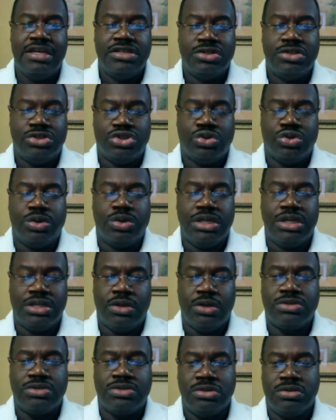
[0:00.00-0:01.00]
to treat
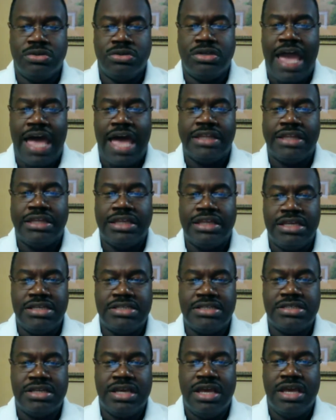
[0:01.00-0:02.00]
those student
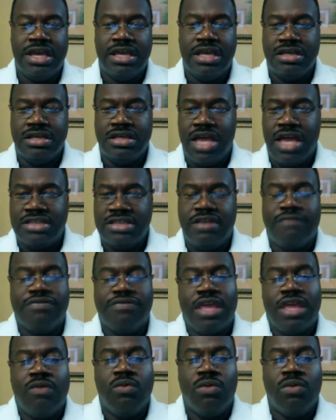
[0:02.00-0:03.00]
athletes as if
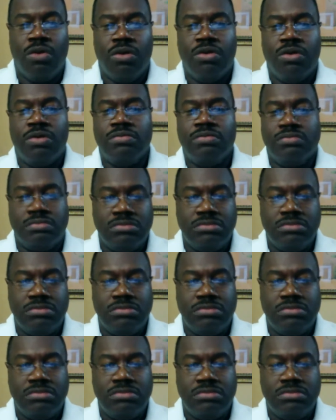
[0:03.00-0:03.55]
they were,